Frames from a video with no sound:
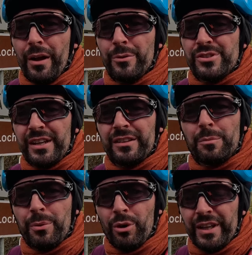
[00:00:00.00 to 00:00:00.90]
outside of
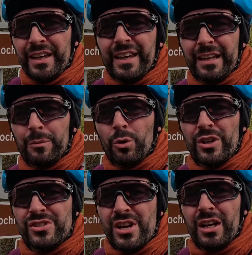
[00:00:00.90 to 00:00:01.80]
Brodick and I'm going to
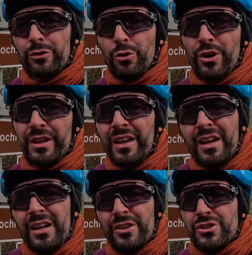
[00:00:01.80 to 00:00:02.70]
start doing
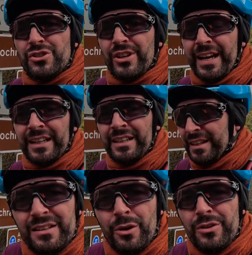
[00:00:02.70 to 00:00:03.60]
the String.
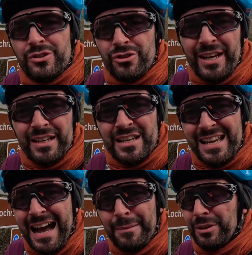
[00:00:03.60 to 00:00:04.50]
Now the String is
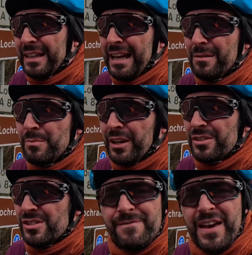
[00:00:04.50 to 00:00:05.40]
aptly named because
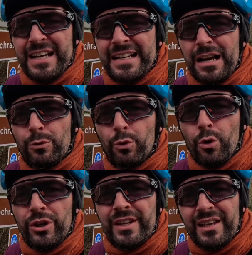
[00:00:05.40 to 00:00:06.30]
it's a very narrow
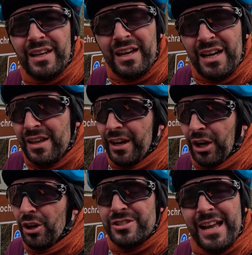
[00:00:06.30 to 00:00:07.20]
road that
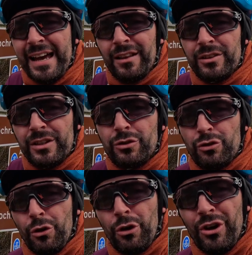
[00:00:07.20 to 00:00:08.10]
cuts the island in
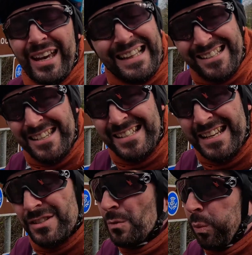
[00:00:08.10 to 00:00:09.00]
two. And this is the
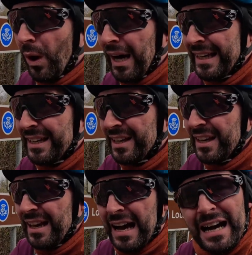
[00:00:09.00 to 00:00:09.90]
reason why
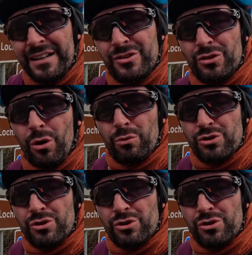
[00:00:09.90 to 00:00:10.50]
Arran's called